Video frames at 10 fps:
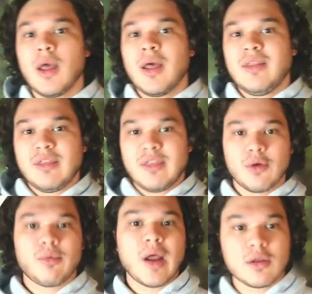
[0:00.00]
the
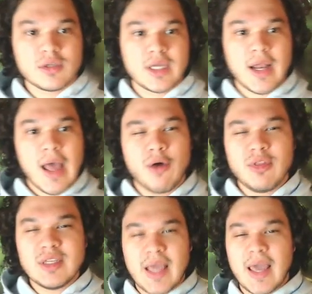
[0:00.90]
theoretical side, how
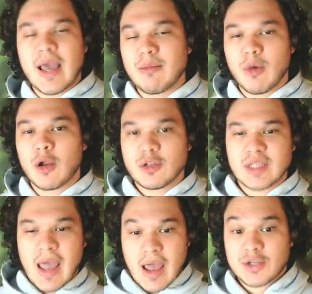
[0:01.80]
these AI models
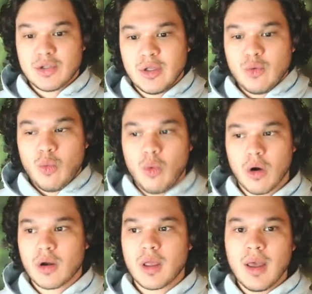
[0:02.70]
actually
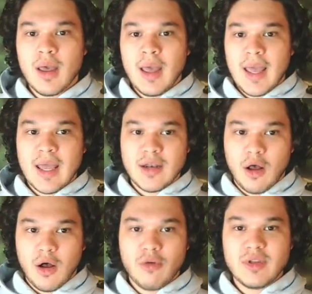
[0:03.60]
work. And
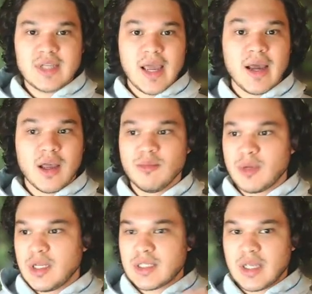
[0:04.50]
all these AI
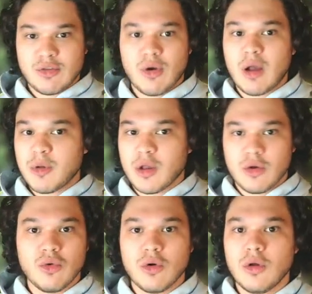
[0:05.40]
companies, Anthropic,
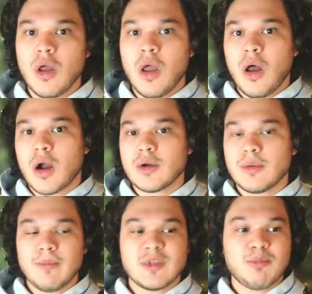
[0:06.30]
Google, are
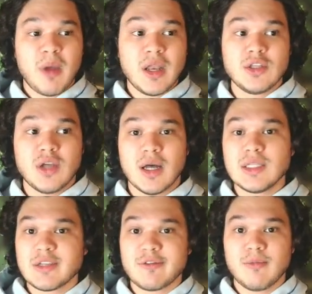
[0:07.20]
spending
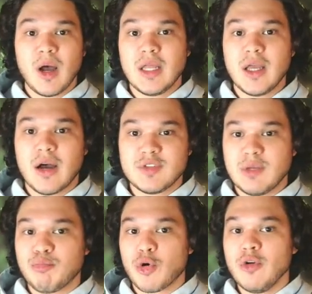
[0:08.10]
tons of money, obviously
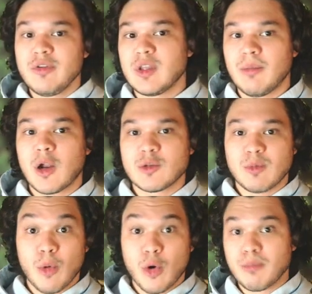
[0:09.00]
improving the models,
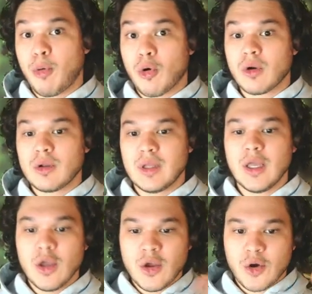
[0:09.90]
but more
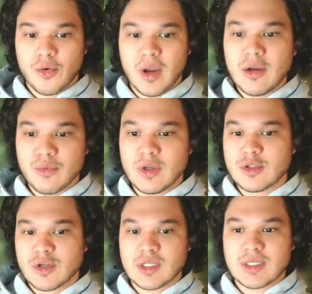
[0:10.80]
importantly, creating
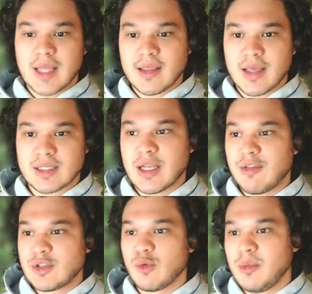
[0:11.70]
resources like this. Now,
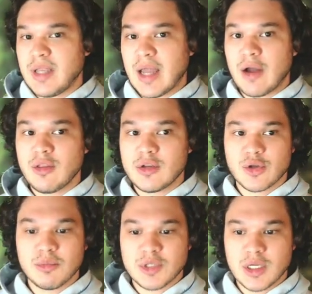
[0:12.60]
this will be down in the
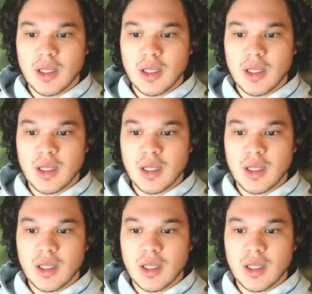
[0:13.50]
description,